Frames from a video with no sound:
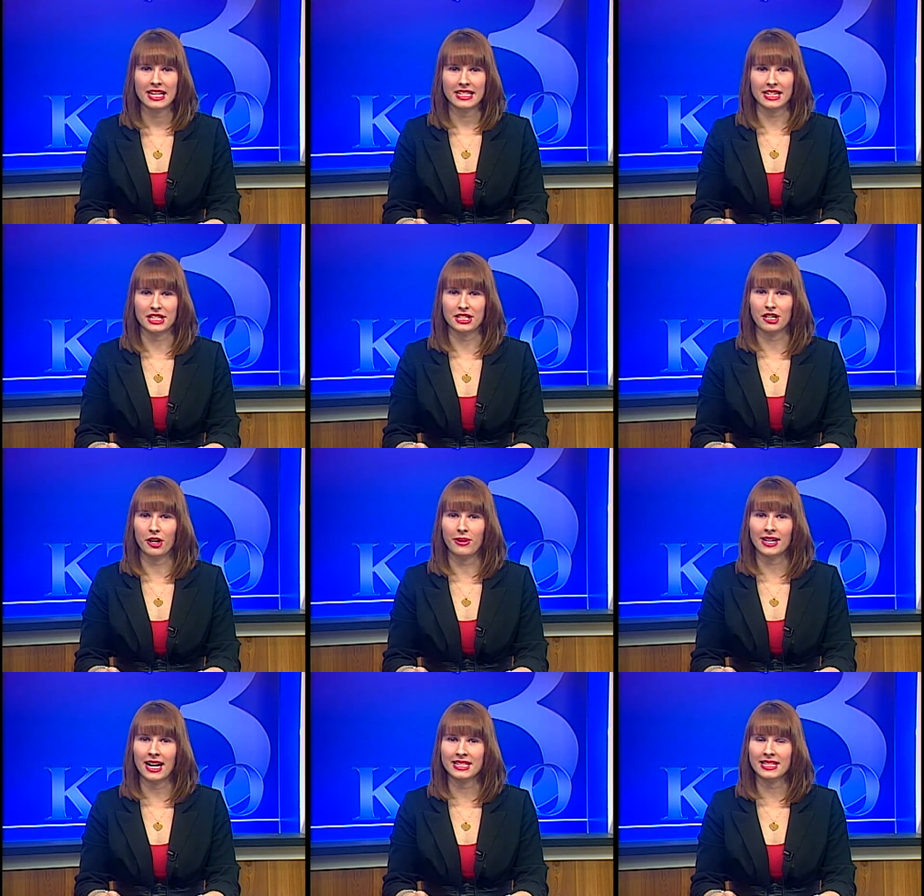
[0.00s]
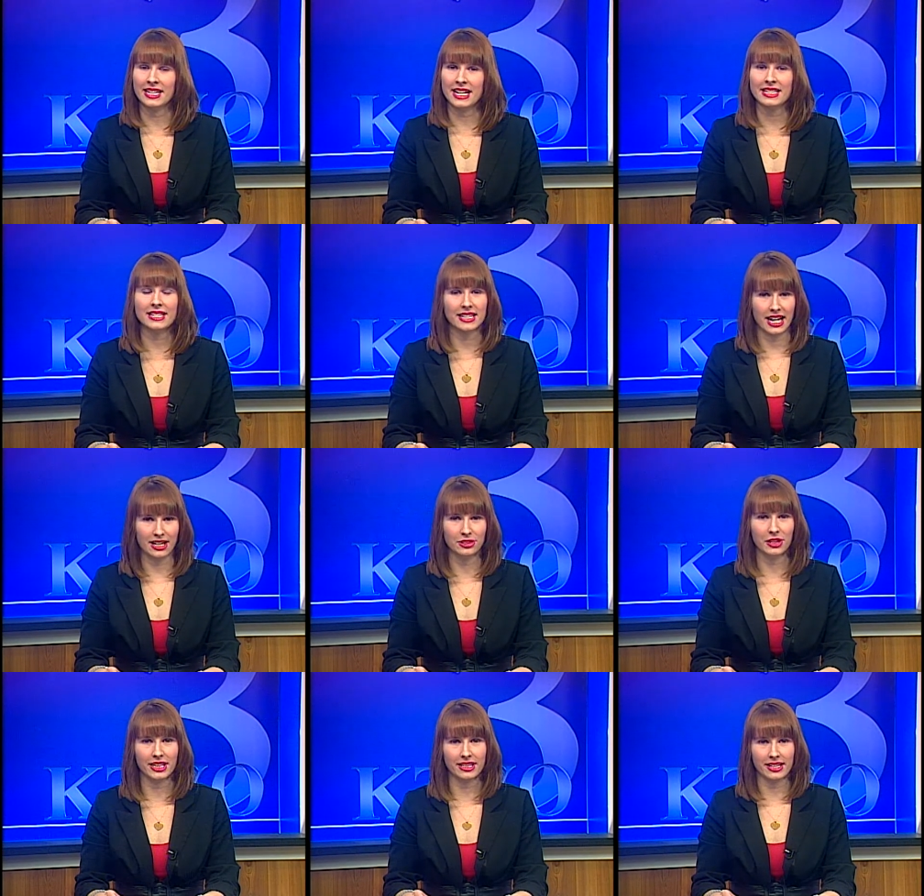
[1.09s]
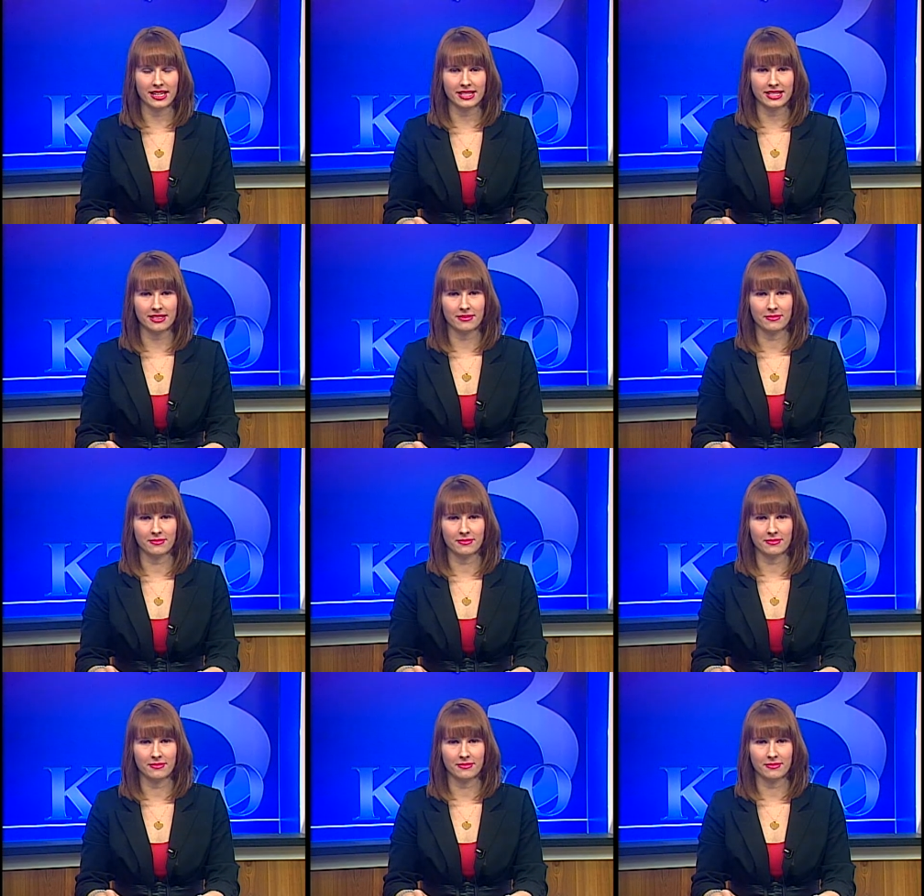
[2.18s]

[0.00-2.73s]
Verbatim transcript: Stacy Cohen has today's Take a Look at This.